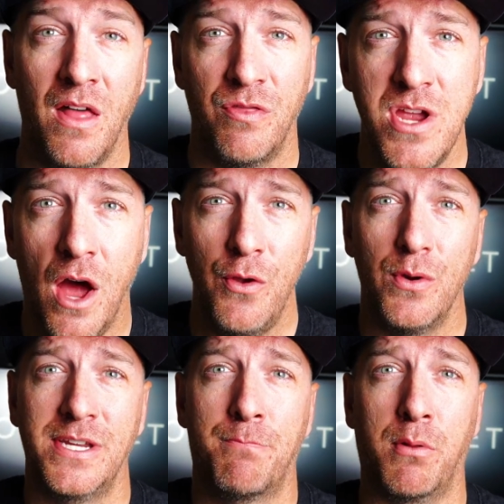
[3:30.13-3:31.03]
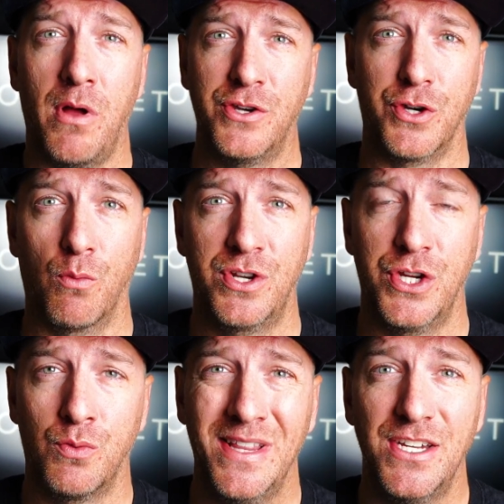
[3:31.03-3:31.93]
The other is pleasure, which
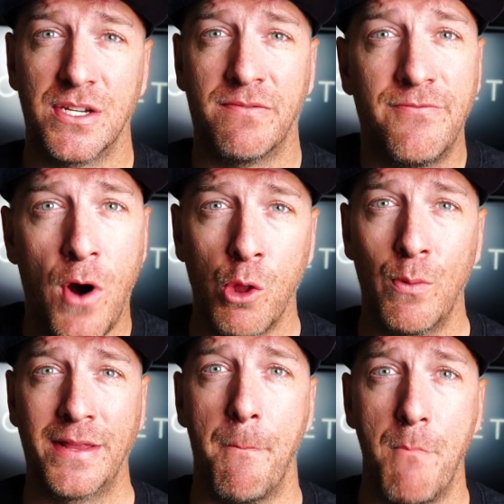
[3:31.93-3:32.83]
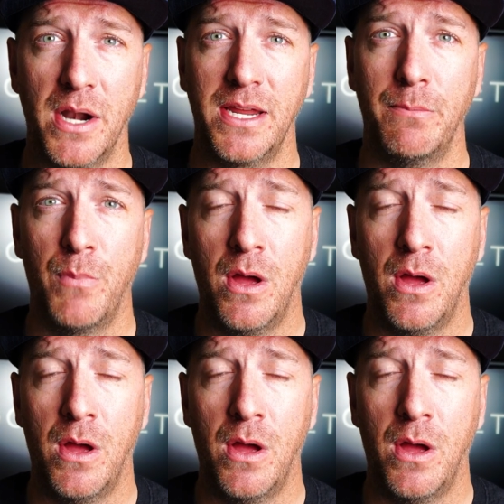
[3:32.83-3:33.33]
is really just following the money.